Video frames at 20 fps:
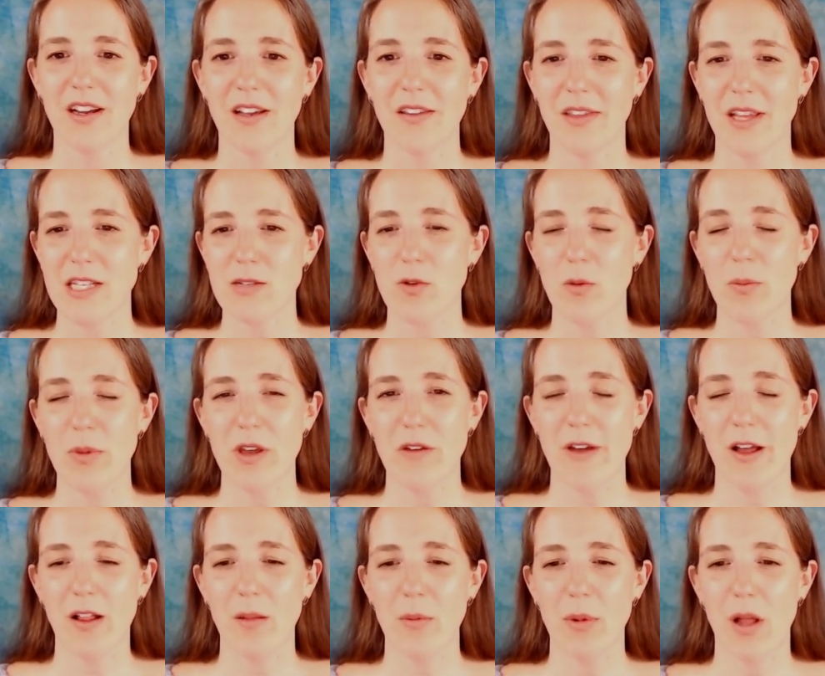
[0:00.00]
These will be
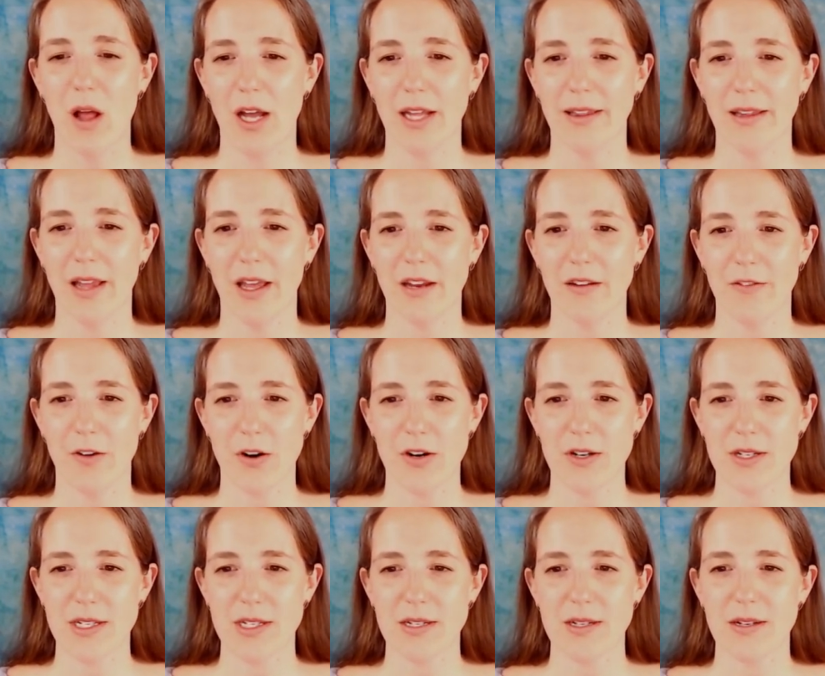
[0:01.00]
available online
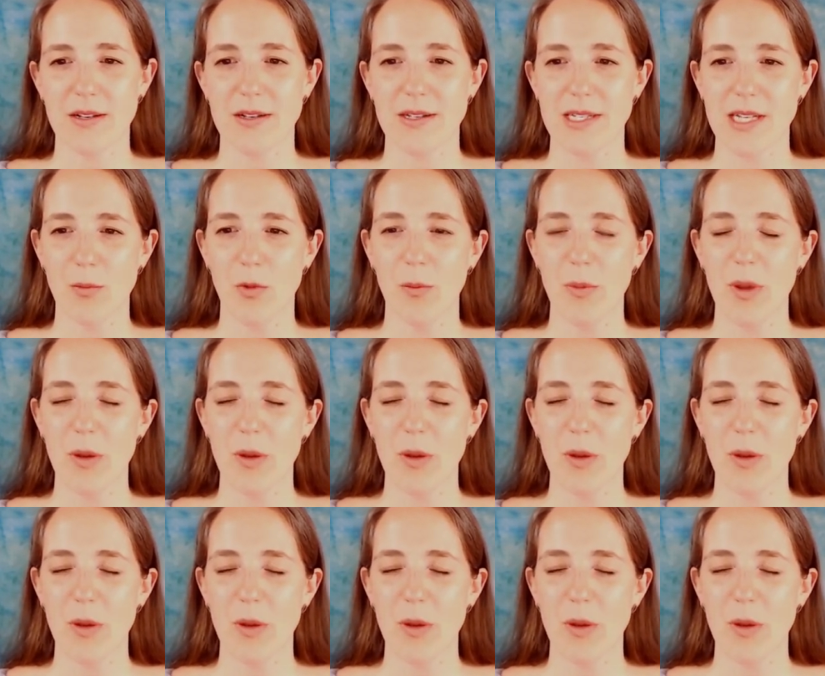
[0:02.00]
first. Some will be